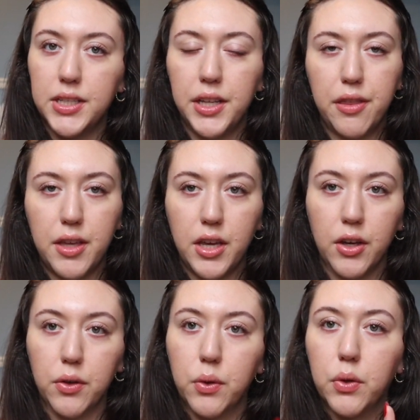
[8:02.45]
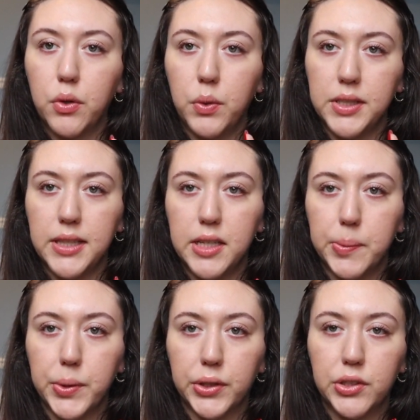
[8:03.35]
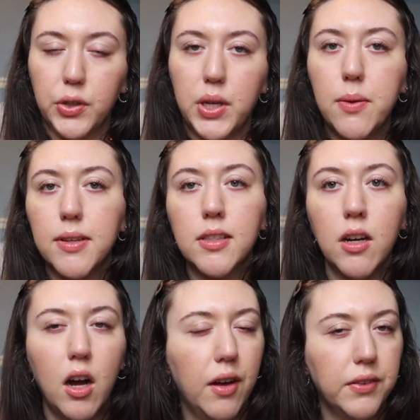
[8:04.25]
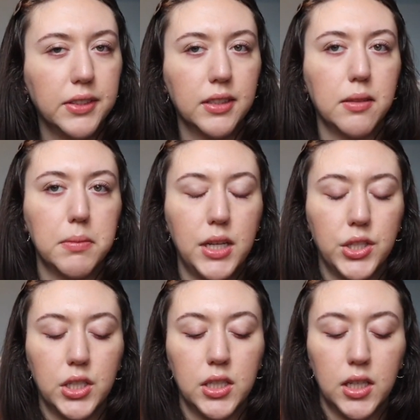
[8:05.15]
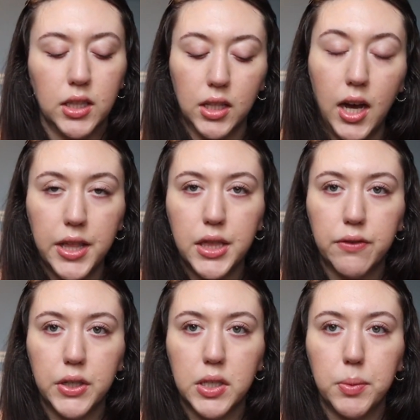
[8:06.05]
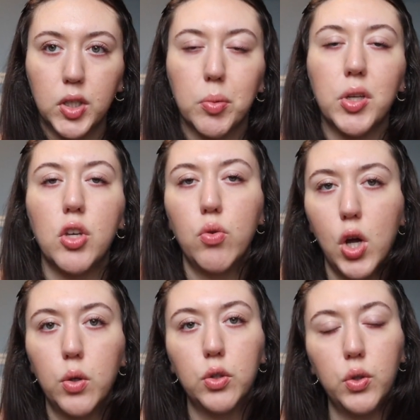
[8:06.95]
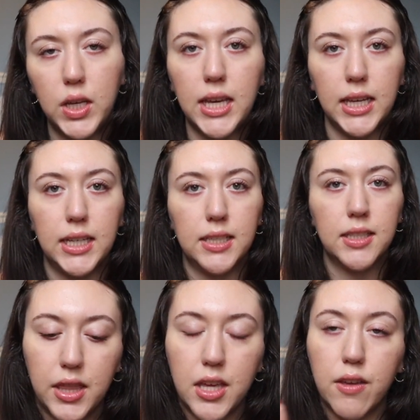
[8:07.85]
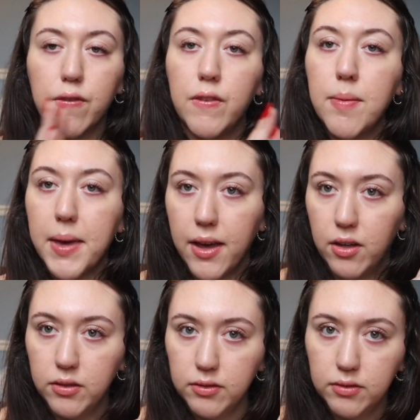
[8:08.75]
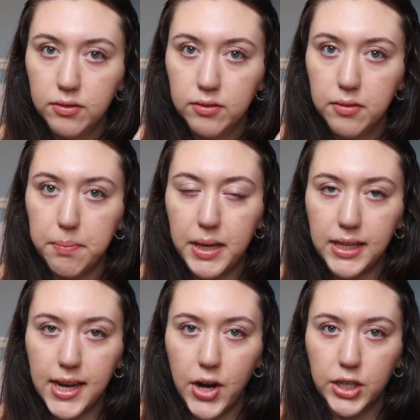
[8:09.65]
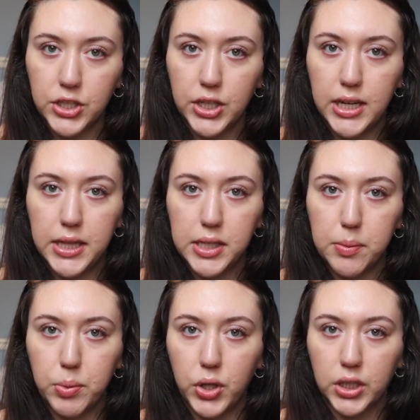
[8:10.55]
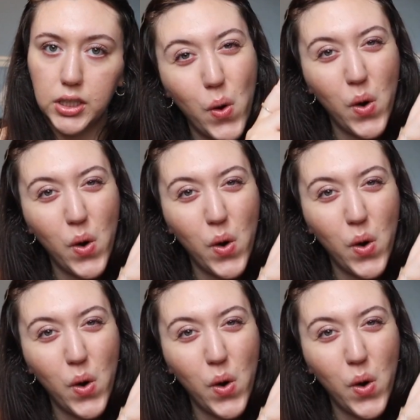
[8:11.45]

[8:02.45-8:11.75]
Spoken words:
to Theo, who is in this book. So he wasn't obviously mentioned a lot in the first book, but you know who he is. The female main character in this book,